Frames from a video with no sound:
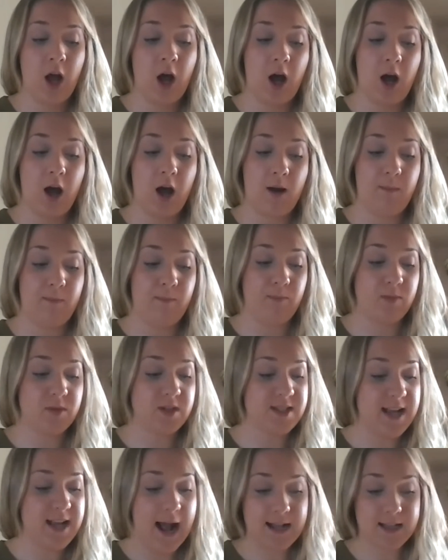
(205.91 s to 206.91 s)

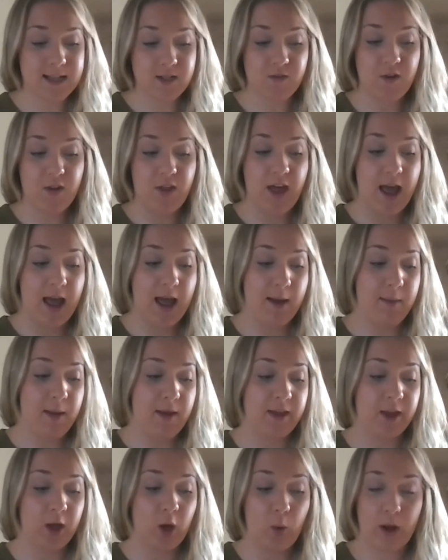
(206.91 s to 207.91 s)
stats for them
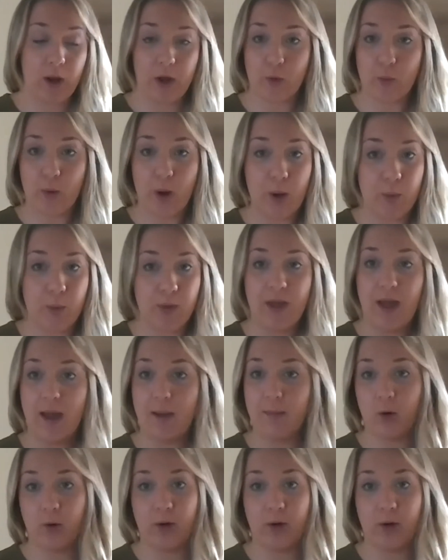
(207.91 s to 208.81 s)
and then going on the road with them,